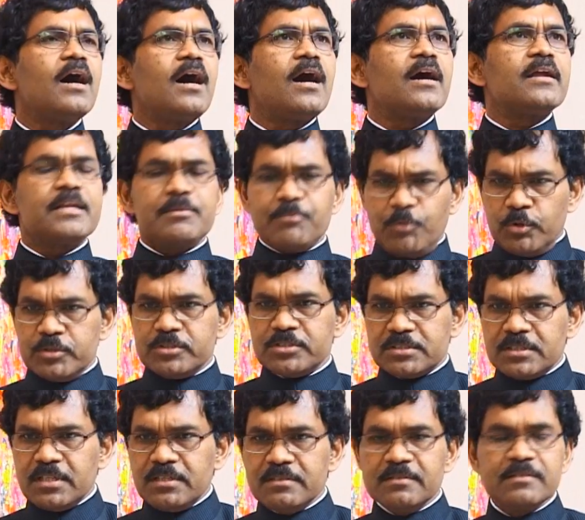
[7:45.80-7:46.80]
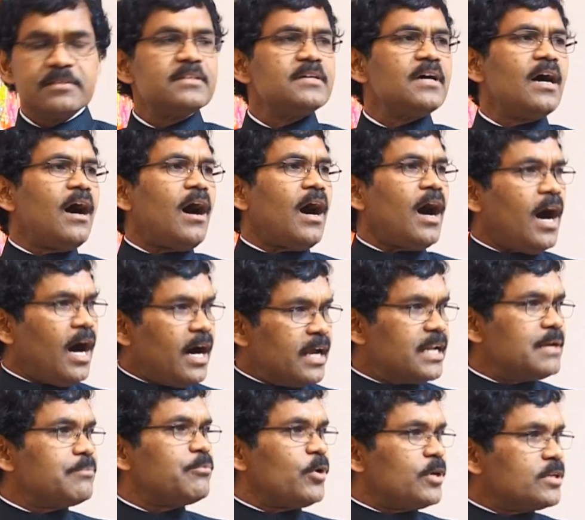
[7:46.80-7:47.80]
Anemones, no?
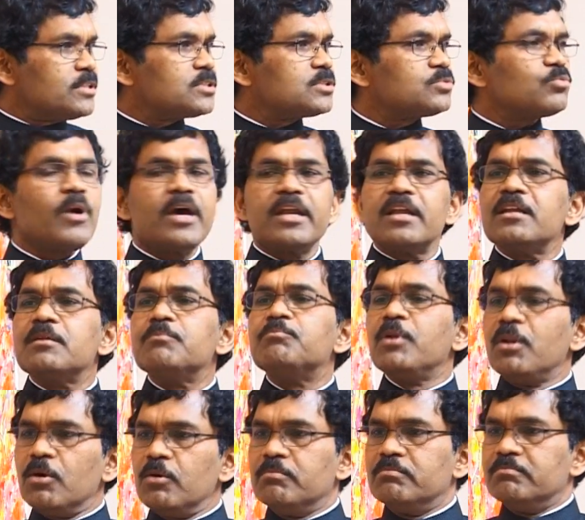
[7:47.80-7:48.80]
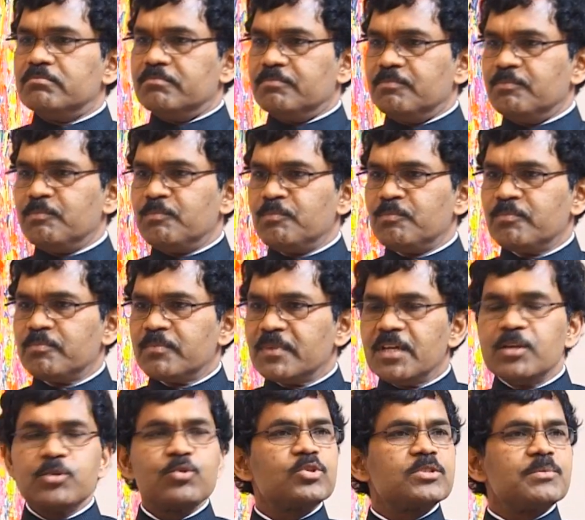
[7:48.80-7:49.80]
Anemones were in bloom.
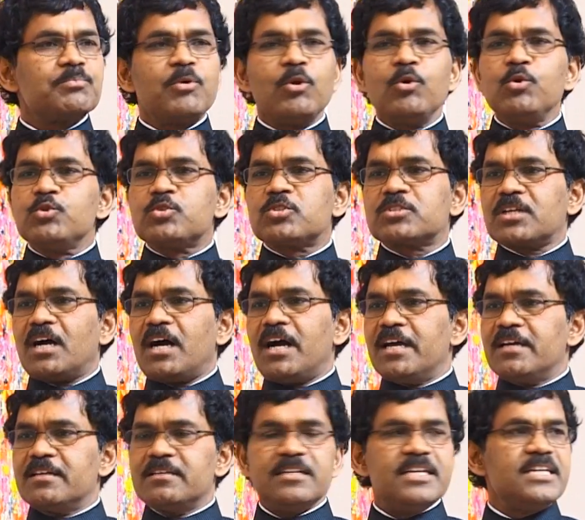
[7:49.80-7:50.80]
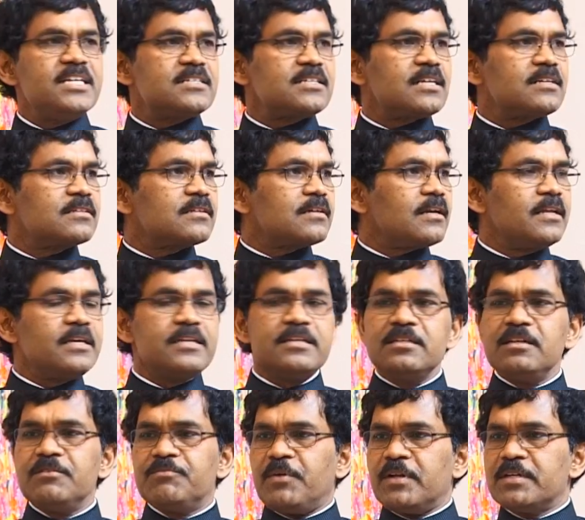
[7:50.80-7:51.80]
It was a blue sky, neat and
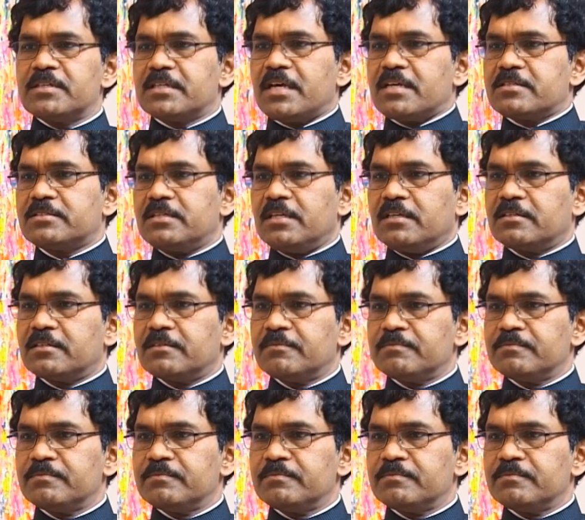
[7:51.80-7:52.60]
clean, fantastic.